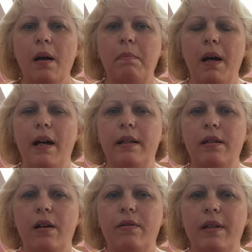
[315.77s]
but I
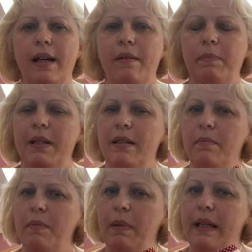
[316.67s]
know there have been some
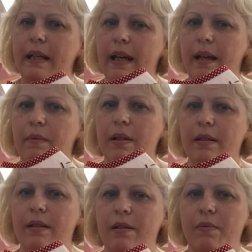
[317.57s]
applique
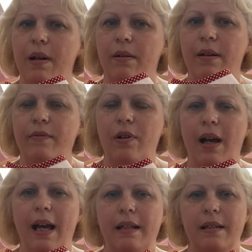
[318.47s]
ones as well. I've not
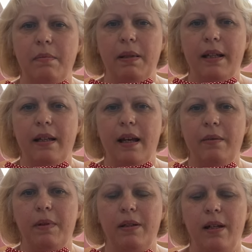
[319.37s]
had an applique
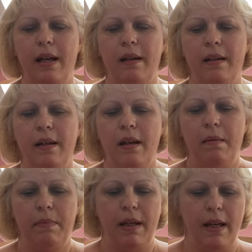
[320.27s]
one yet,
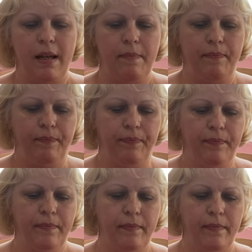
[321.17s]
but
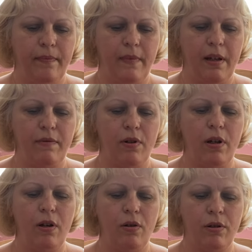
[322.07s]
I've got a
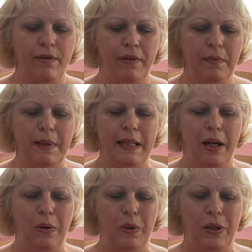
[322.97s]
lot of them
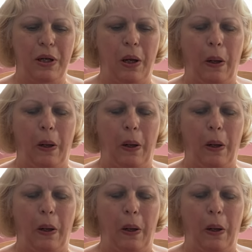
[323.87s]
still to do.